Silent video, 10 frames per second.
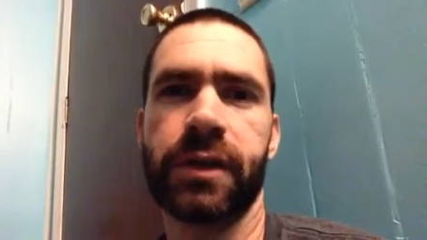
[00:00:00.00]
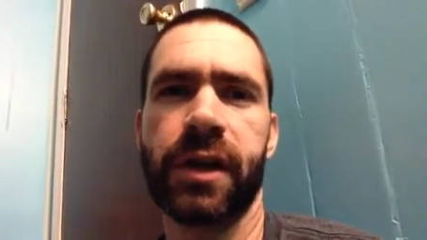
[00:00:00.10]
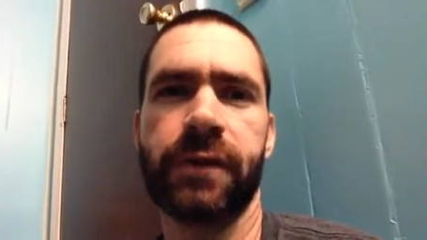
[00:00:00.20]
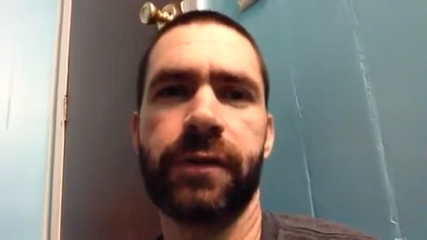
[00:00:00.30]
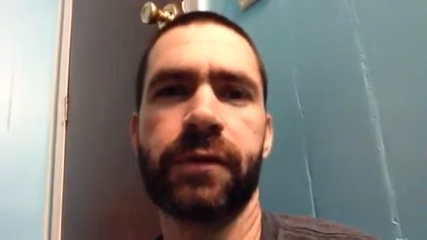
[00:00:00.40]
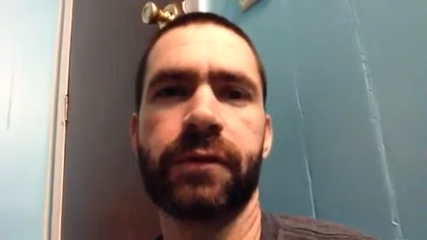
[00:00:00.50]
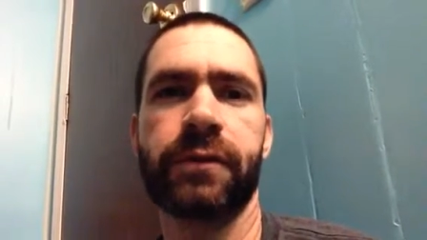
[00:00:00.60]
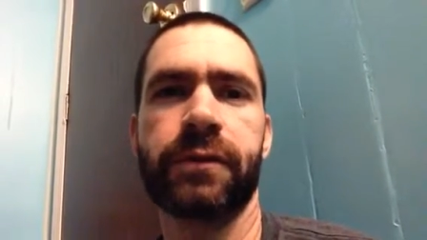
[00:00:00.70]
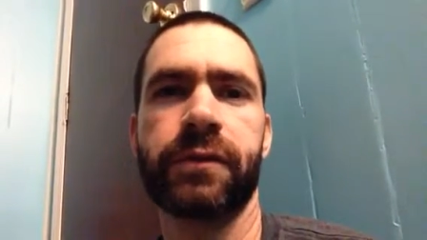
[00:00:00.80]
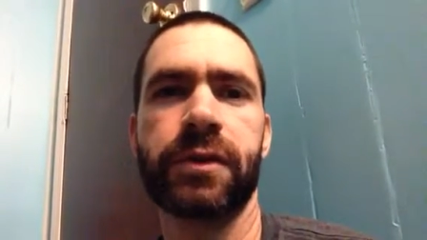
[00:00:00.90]
an
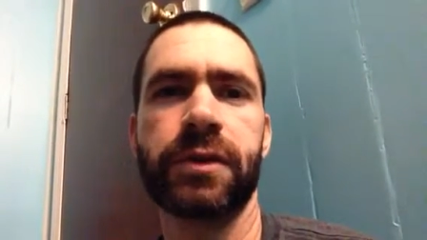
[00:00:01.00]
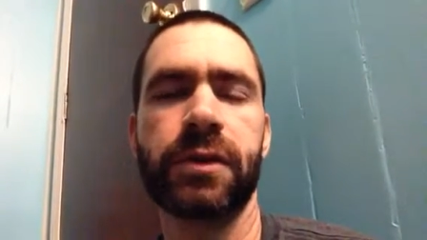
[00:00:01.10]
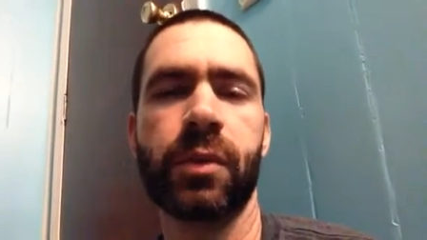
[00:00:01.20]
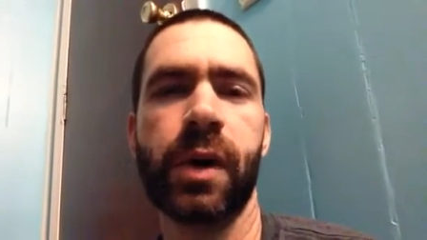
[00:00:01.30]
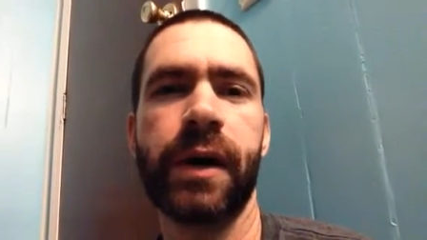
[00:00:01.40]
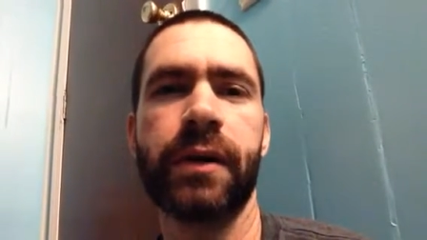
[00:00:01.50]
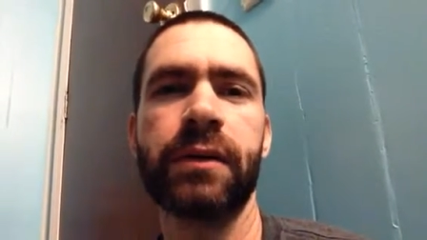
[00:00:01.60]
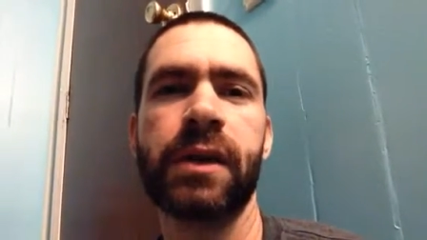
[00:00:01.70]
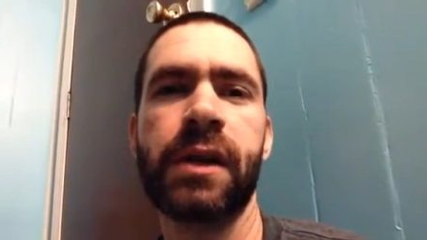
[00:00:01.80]
iPhone for a little while,